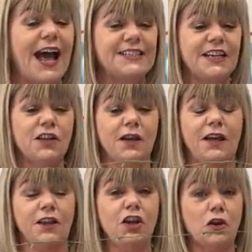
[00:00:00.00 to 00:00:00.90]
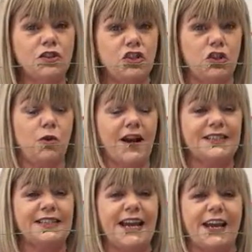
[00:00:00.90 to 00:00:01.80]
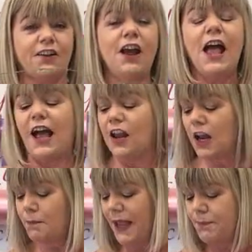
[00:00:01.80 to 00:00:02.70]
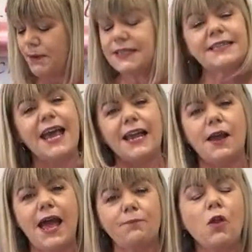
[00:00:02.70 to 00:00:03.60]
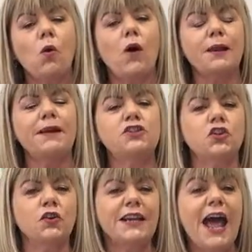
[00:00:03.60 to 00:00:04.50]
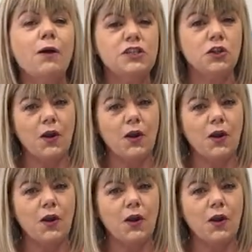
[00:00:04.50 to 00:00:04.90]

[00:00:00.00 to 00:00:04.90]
adding the two wires together. A lot of people say, what about doing it how we do